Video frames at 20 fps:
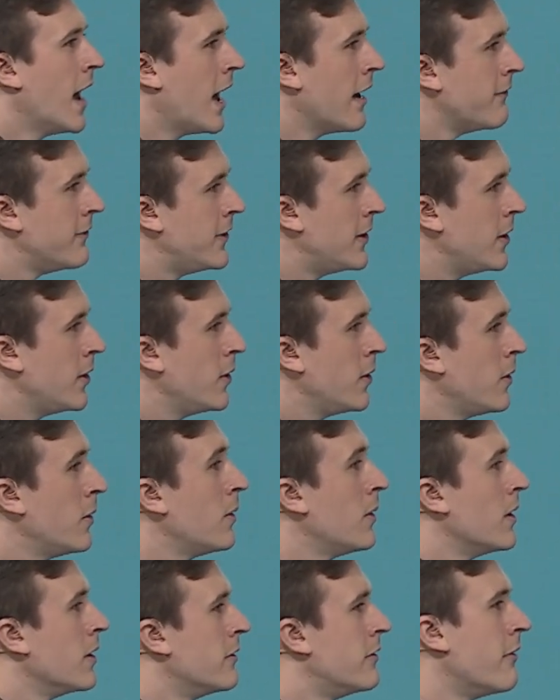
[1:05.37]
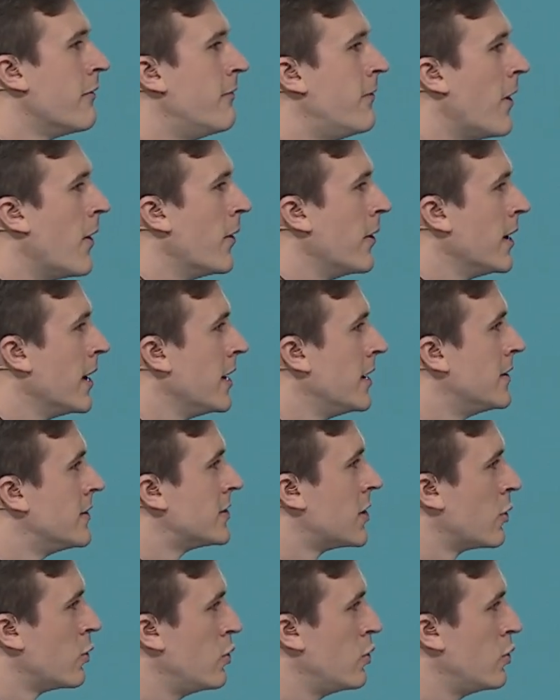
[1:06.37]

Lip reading: have you devoted to